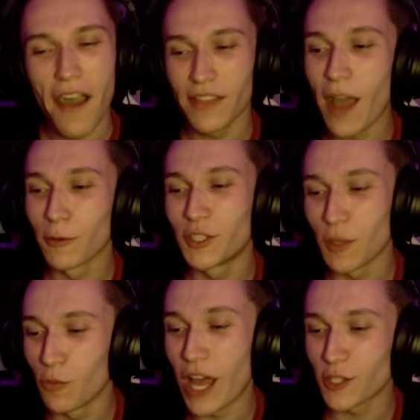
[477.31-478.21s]
That's
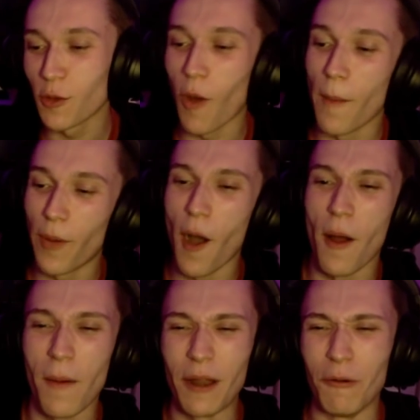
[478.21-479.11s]
the one part where I
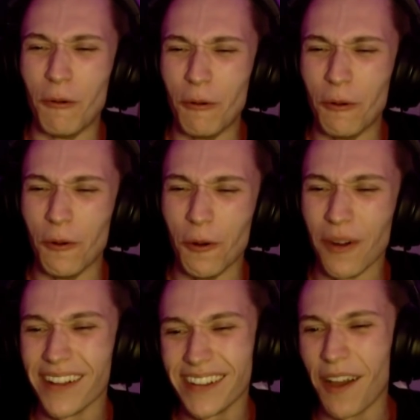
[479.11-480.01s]
went, ooh,
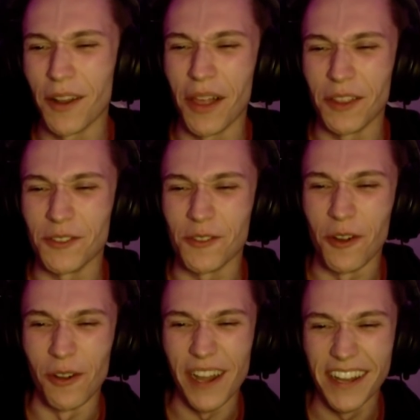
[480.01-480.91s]
now I don't like the
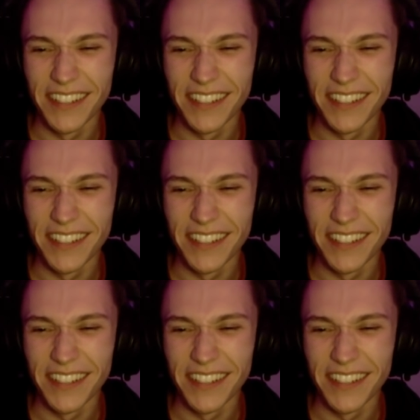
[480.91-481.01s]
story.